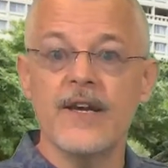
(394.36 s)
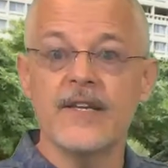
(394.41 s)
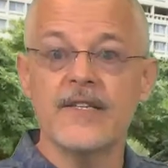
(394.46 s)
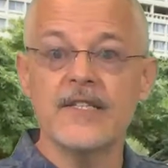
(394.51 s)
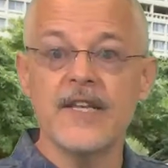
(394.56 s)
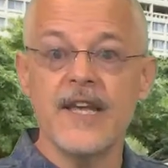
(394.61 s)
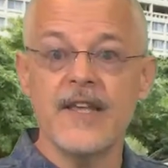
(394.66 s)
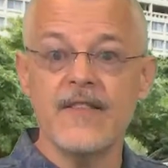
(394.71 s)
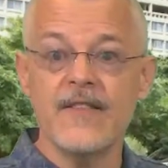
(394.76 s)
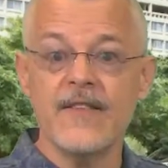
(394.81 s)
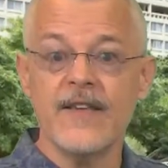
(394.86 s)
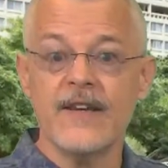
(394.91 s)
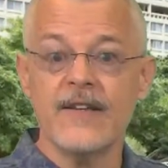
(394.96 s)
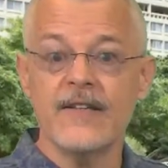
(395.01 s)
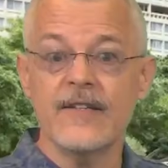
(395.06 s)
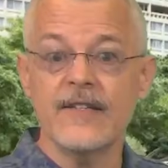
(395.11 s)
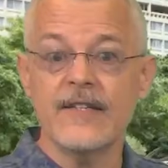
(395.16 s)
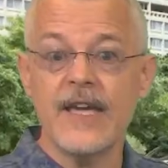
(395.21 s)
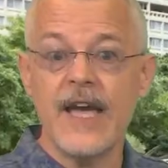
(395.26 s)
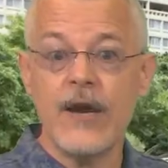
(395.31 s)

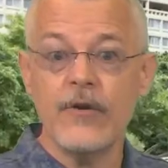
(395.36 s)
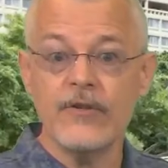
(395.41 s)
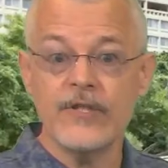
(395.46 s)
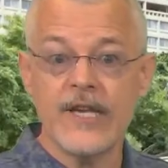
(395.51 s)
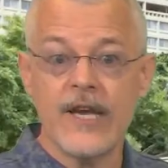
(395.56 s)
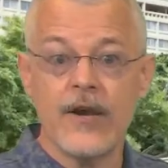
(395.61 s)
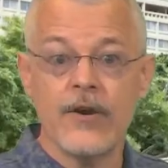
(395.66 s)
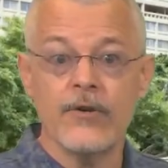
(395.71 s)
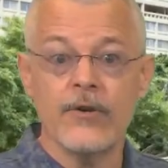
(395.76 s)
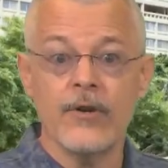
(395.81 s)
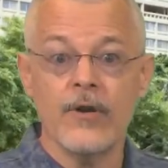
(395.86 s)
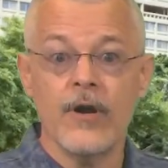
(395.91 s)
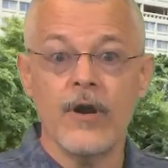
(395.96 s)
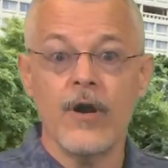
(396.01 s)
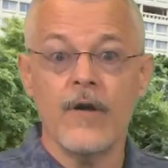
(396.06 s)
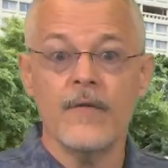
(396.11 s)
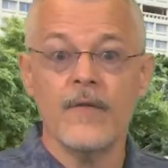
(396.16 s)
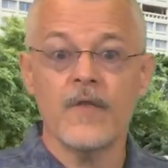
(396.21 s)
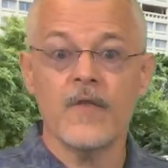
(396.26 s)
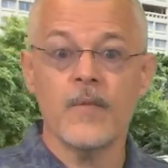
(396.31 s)
10-second countdown
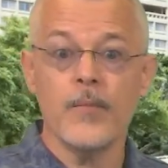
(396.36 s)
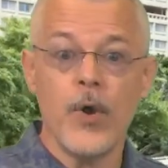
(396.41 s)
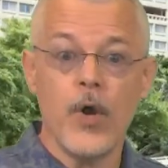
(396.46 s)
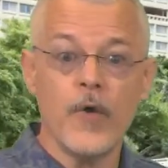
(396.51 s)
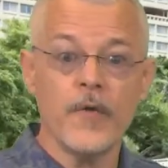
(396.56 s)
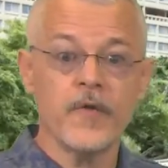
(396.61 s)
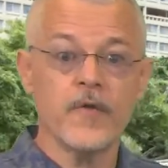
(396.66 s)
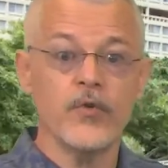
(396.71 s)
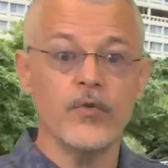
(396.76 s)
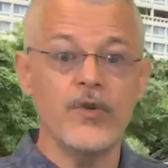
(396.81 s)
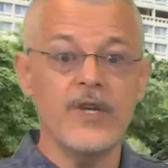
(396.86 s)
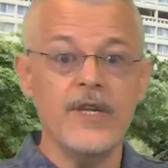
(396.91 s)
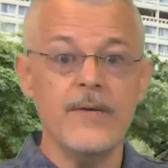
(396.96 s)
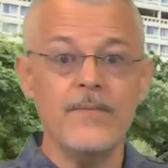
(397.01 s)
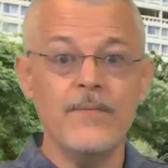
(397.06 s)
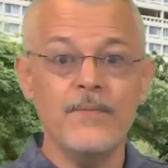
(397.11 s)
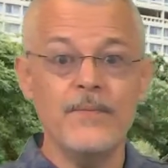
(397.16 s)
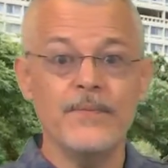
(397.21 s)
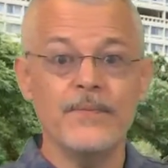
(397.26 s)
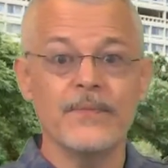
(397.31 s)
on the small screen.